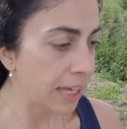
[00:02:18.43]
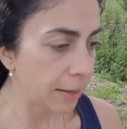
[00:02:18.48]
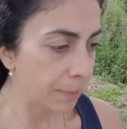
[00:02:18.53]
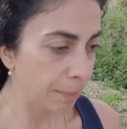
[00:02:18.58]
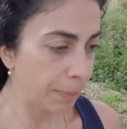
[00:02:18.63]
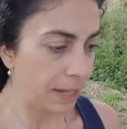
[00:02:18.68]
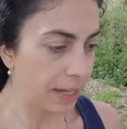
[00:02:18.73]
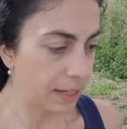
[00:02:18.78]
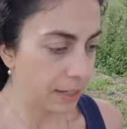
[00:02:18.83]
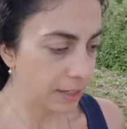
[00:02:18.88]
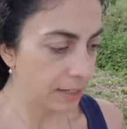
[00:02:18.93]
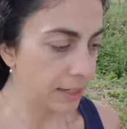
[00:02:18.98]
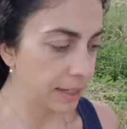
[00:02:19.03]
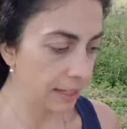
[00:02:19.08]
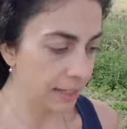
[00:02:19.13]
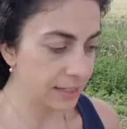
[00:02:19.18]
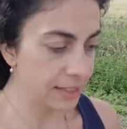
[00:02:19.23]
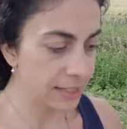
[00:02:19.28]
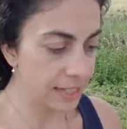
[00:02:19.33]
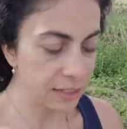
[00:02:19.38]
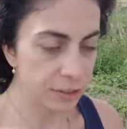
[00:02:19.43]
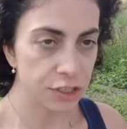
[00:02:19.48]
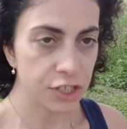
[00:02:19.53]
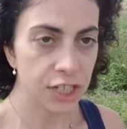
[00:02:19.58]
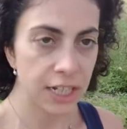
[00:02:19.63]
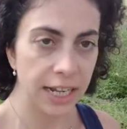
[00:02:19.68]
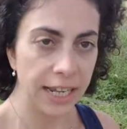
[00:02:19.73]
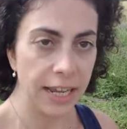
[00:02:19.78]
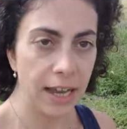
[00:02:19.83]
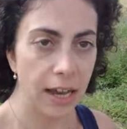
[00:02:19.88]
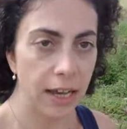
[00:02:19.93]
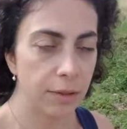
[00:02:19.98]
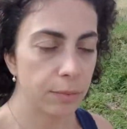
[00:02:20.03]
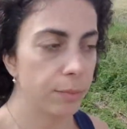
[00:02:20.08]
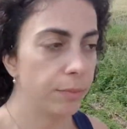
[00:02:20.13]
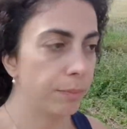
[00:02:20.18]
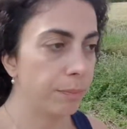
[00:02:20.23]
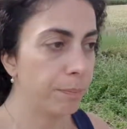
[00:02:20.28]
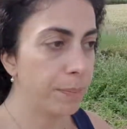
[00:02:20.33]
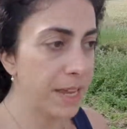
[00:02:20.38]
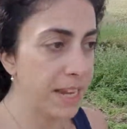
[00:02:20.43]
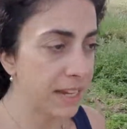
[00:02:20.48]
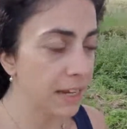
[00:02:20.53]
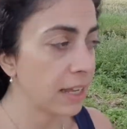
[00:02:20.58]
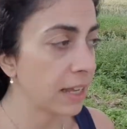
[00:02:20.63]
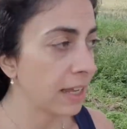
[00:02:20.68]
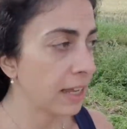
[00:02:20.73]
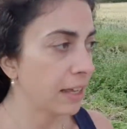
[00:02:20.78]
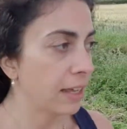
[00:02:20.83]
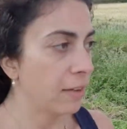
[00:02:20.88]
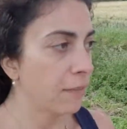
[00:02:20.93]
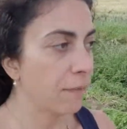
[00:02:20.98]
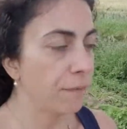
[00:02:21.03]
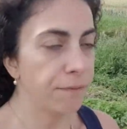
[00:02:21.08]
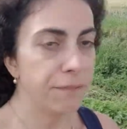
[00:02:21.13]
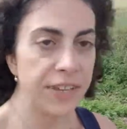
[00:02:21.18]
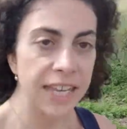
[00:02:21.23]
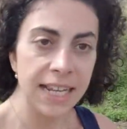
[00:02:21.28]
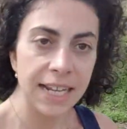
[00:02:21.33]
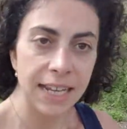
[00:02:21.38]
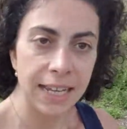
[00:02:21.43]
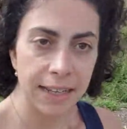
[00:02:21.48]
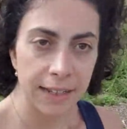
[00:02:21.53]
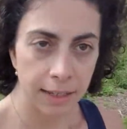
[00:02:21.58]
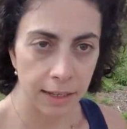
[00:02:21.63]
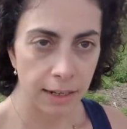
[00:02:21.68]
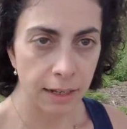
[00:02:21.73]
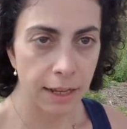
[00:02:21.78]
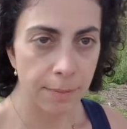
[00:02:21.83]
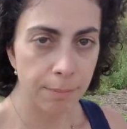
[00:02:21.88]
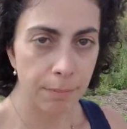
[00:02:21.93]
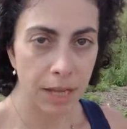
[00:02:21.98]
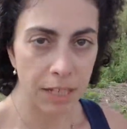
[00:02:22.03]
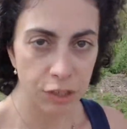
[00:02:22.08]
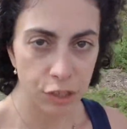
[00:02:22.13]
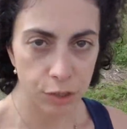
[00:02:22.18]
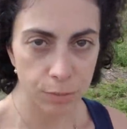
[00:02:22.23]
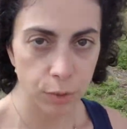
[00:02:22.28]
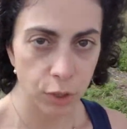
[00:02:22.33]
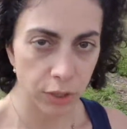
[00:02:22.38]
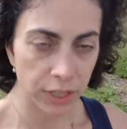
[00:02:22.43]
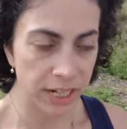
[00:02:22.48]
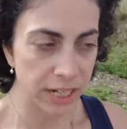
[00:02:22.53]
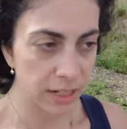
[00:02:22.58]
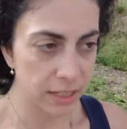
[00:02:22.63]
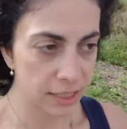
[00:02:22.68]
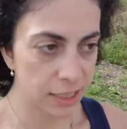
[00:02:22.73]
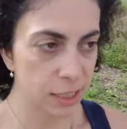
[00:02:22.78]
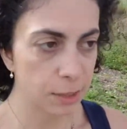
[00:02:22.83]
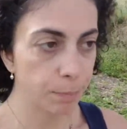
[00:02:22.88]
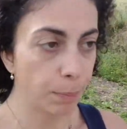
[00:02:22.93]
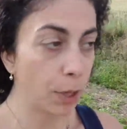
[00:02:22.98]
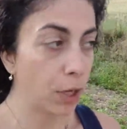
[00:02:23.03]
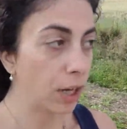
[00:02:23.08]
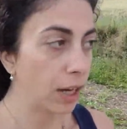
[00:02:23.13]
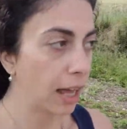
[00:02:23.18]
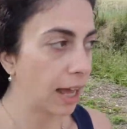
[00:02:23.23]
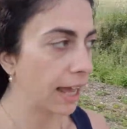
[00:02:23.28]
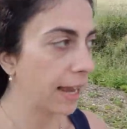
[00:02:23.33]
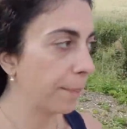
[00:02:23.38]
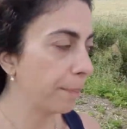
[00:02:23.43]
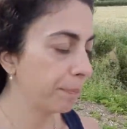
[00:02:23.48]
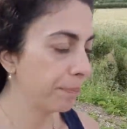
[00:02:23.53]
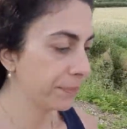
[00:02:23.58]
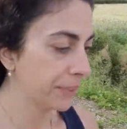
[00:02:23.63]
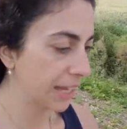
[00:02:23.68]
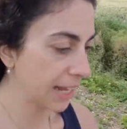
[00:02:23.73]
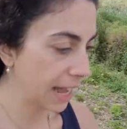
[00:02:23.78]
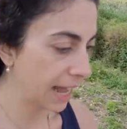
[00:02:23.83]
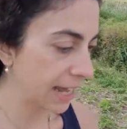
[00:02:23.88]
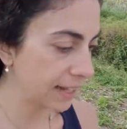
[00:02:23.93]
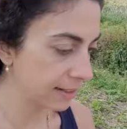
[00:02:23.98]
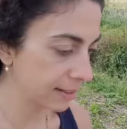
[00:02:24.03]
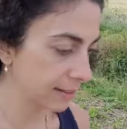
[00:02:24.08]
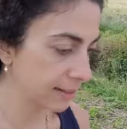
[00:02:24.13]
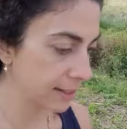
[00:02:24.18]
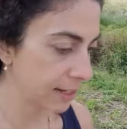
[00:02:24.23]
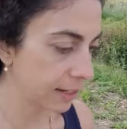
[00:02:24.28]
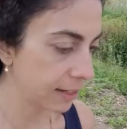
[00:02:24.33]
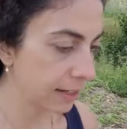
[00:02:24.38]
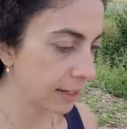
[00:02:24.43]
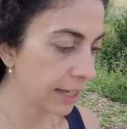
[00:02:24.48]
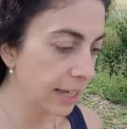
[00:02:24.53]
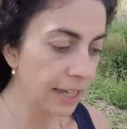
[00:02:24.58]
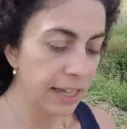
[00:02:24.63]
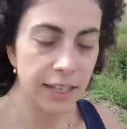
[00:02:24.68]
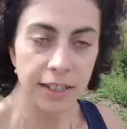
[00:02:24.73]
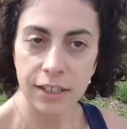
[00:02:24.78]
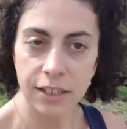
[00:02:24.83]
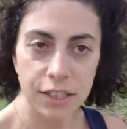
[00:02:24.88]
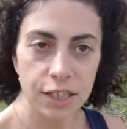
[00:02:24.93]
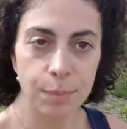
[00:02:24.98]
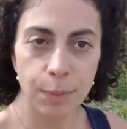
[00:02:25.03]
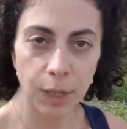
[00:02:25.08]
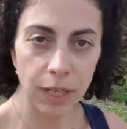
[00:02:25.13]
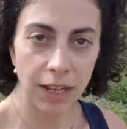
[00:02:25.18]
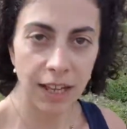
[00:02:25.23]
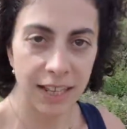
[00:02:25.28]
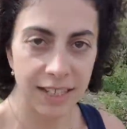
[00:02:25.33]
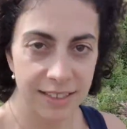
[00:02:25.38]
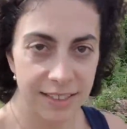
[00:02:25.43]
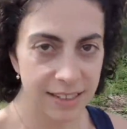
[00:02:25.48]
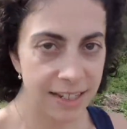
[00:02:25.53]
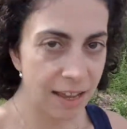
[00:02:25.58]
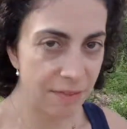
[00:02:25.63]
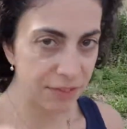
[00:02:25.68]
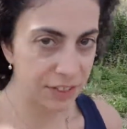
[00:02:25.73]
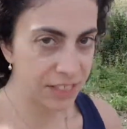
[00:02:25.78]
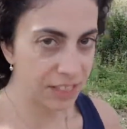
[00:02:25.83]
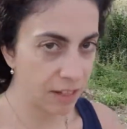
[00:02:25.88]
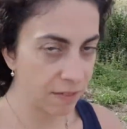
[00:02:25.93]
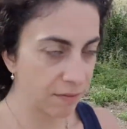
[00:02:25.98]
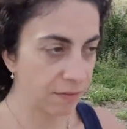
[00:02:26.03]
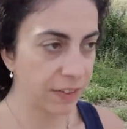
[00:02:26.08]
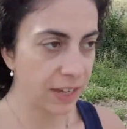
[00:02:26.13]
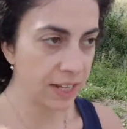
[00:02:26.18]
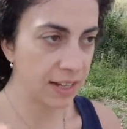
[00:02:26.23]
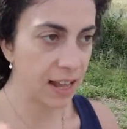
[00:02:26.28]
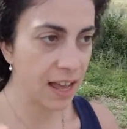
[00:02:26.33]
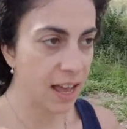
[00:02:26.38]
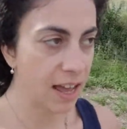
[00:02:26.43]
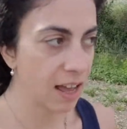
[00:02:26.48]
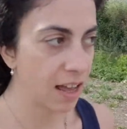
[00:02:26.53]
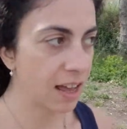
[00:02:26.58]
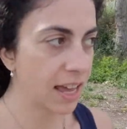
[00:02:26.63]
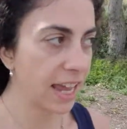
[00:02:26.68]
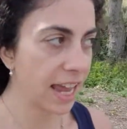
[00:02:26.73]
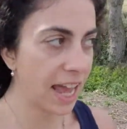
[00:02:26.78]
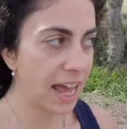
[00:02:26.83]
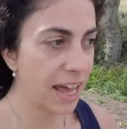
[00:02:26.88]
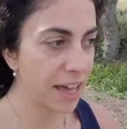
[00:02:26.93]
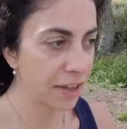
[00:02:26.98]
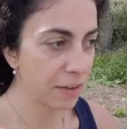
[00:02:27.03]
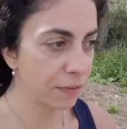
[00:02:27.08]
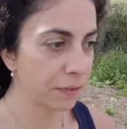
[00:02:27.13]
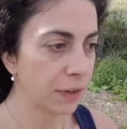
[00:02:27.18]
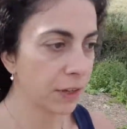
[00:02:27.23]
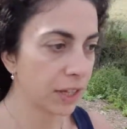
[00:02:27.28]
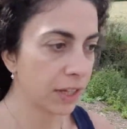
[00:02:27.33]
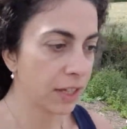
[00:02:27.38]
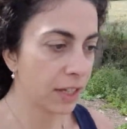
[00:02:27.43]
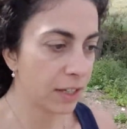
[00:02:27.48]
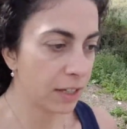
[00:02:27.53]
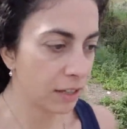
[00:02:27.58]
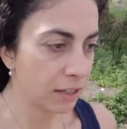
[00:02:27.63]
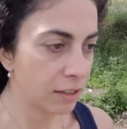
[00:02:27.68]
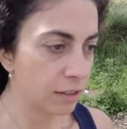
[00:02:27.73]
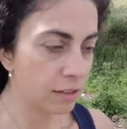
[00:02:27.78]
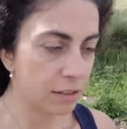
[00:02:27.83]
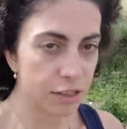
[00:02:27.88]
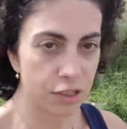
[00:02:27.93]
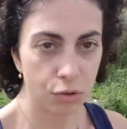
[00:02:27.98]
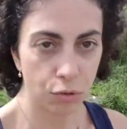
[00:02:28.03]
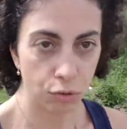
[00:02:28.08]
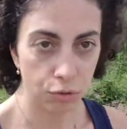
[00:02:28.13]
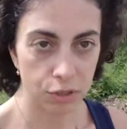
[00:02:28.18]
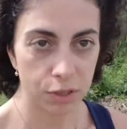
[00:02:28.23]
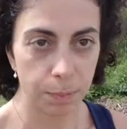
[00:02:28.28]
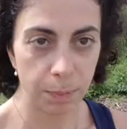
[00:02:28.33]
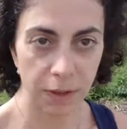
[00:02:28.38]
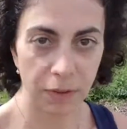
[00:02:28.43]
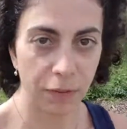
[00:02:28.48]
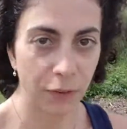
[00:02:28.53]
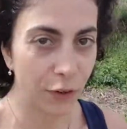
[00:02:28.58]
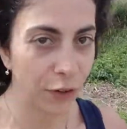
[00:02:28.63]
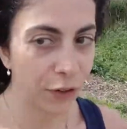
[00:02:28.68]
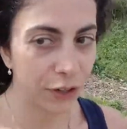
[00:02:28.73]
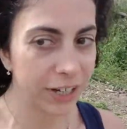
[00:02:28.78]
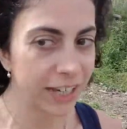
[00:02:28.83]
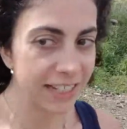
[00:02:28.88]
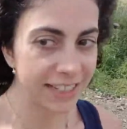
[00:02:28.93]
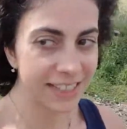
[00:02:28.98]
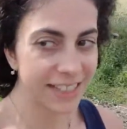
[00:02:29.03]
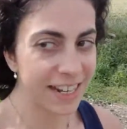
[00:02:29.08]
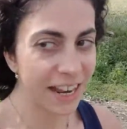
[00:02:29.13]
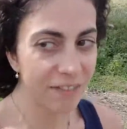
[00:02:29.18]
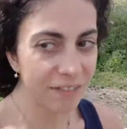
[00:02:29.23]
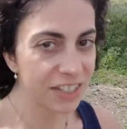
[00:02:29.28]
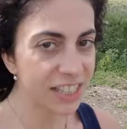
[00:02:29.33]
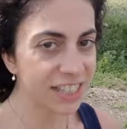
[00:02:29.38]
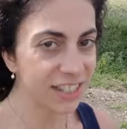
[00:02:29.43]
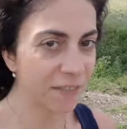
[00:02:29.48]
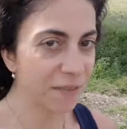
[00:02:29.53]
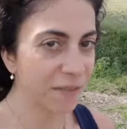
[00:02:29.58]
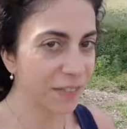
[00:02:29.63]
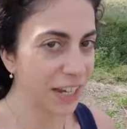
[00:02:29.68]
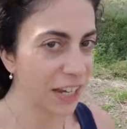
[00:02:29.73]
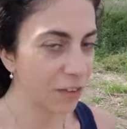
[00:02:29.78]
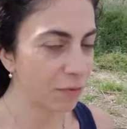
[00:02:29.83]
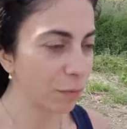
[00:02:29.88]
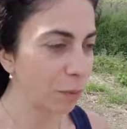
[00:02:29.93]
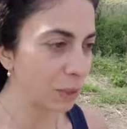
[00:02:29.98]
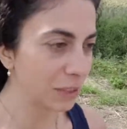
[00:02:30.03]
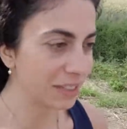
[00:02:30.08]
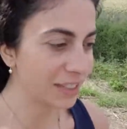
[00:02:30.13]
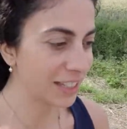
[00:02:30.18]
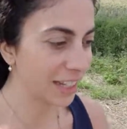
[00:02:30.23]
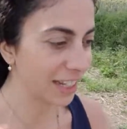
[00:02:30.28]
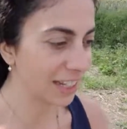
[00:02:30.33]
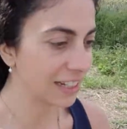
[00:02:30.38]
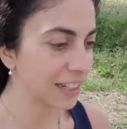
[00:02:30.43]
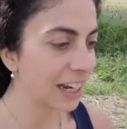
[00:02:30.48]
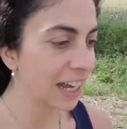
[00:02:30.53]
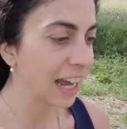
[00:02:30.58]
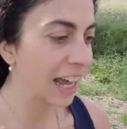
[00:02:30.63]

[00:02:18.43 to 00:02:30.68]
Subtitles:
But essentially I've been feeling that I'm much more in the spotlight, and the spotlight is never something that I have sought before. It's never something I've wanted.